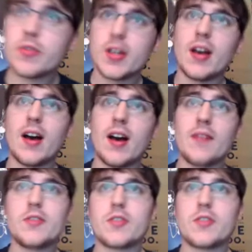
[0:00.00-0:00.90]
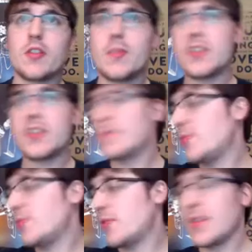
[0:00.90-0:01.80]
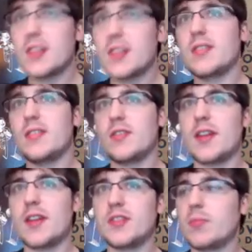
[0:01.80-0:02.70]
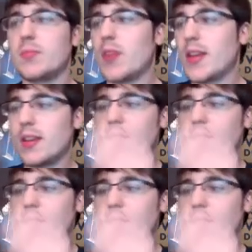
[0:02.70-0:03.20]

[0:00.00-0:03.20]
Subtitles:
I've used Turtle Beaches before. These are actually breaking.